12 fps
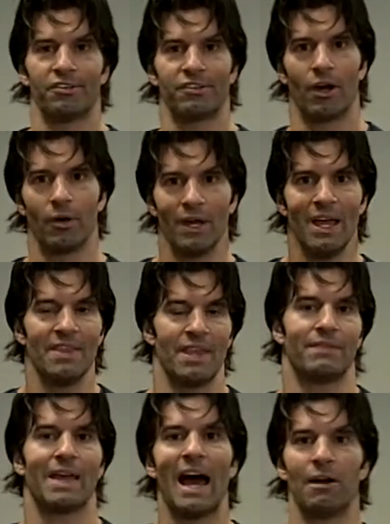So
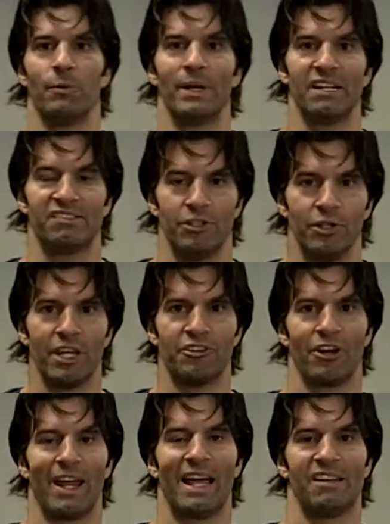they've got rigs that you can
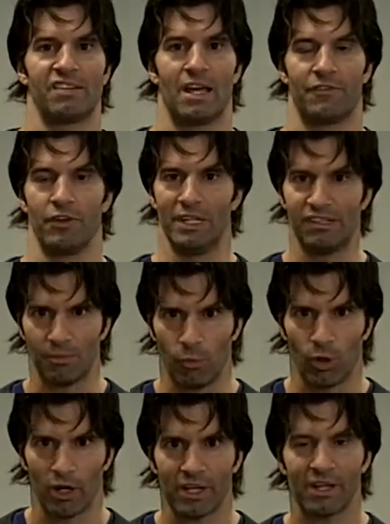get your hands on. If you need some
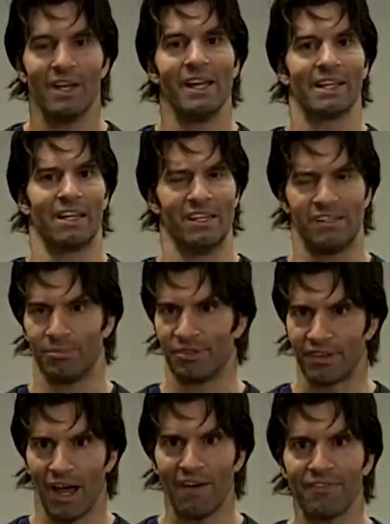work, need some
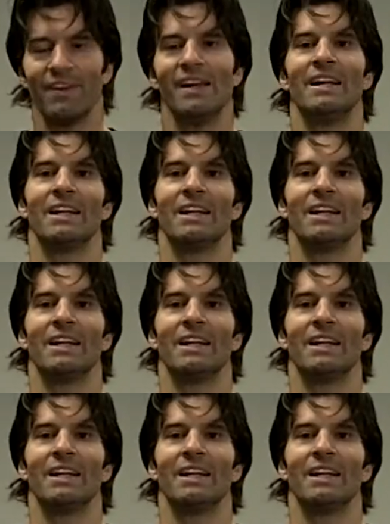stuff,